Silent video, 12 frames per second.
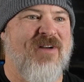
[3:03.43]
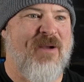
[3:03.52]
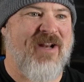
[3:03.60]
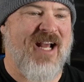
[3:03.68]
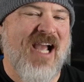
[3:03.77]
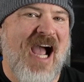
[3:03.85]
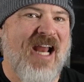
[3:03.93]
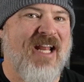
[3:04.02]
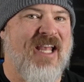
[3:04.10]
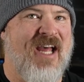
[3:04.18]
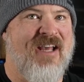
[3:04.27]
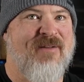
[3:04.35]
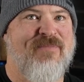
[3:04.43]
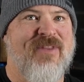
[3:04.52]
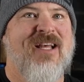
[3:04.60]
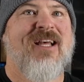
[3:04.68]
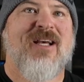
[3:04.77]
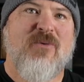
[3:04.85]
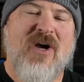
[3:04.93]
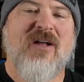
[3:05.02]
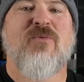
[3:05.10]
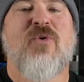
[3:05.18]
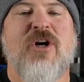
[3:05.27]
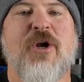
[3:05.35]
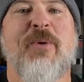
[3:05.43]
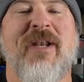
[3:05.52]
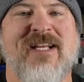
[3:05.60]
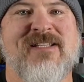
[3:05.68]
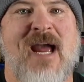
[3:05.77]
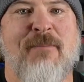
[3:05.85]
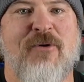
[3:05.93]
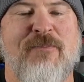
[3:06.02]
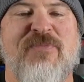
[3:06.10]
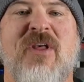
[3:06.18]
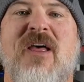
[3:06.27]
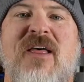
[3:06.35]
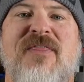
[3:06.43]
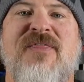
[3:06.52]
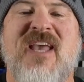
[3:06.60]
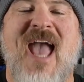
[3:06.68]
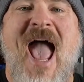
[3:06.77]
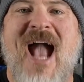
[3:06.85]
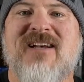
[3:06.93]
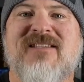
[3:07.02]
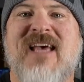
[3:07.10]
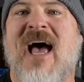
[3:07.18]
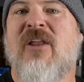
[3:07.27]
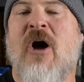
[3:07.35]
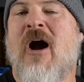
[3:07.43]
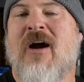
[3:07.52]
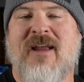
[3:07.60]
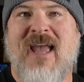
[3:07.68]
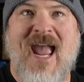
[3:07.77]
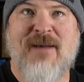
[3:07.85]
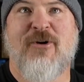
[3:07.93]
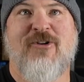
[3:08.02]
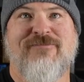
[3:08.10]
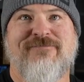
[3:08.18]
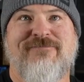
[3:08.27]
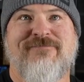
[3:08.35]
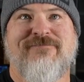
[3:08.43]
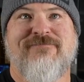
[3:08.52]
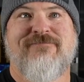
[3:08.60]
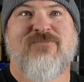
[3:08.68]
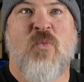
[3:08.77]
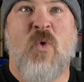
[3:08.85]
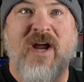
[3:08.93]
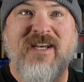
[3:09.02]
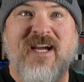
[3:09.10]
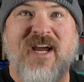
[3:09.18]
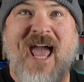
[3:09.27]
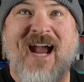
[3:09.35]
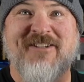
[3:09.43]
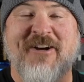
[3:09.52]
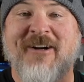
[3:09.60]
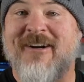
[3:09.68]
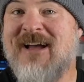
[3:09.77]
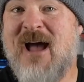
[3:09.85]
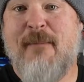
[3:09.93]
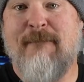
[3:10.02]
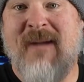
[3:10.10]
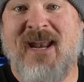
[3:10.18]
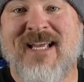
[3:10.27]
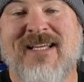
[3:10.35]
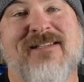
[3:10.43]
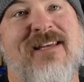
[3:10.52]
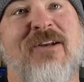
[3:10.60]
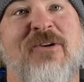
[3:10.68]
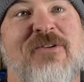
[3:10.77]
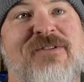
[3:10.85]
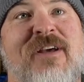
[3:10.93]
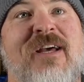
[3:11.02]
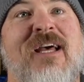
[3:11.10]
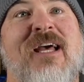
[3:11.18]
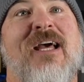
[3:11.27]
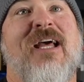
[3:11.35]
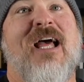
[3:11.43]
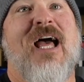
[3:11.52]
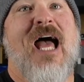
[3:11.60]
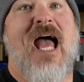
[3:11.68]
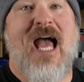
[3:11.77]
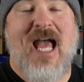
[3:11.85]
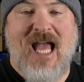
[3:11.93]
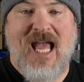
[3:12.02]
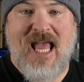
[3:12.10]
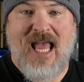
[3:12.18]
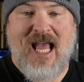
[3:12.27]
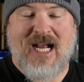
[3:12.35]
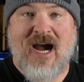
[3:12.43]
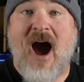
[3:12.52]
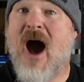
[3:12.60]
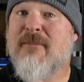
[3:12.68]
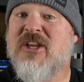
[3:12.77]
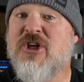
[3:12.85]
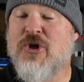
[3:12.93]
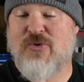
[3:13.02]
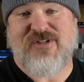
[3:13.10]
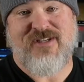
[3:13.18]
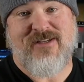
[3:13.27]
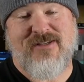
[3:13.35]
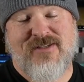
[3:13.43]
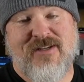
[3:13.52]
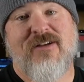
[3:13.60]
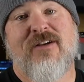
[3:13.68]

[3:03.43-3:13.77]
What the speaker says: I mean, I kind of get it. Well, we'll go to an example. The XLR cable, one connector, many signals. Common uses